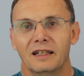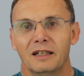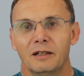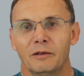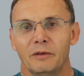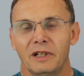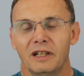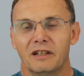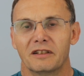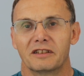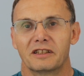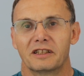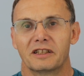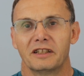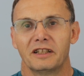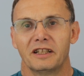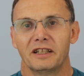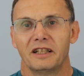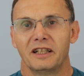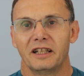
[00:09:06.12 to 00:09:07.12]
We got
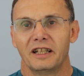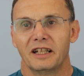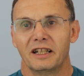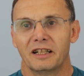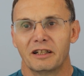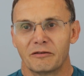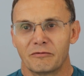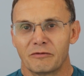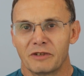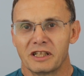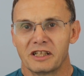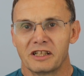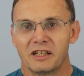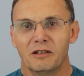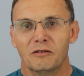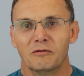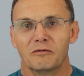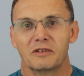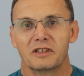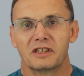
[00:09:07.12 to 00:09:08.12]
to the
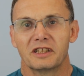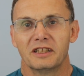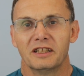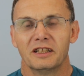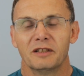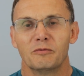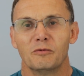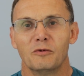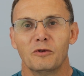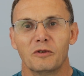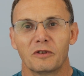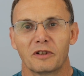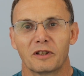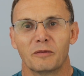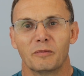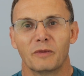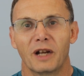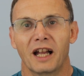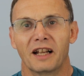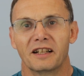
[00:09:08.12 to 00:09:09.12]
results, and I'd walk
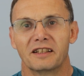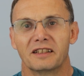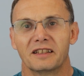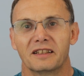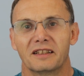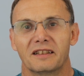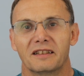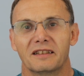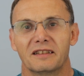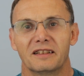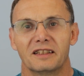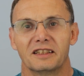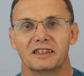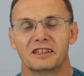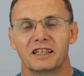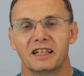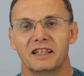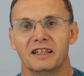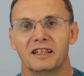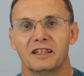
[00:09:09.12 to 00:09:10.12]
the match. I'd
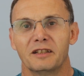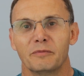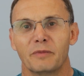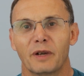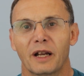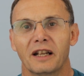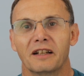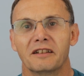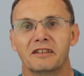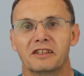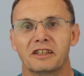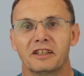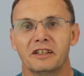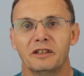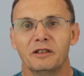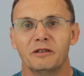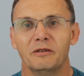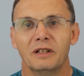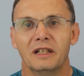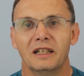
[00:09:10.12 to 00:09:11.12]
say
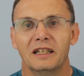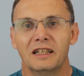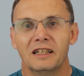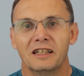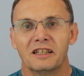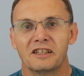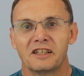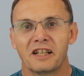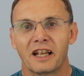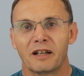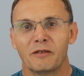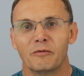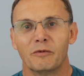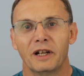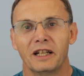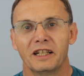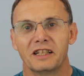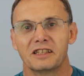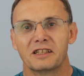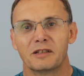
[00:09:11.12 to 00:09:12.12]
£9.2, second
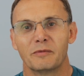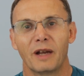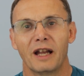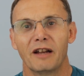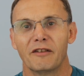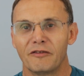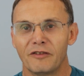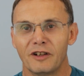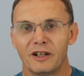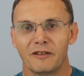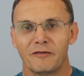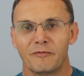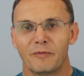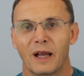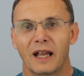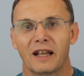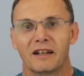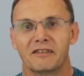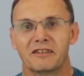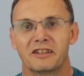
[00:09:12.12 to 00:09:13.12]
weight's about
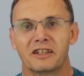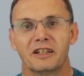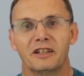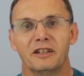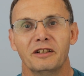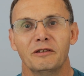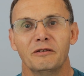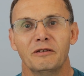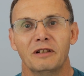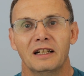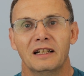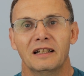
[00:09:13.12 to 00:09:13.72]
£5.2,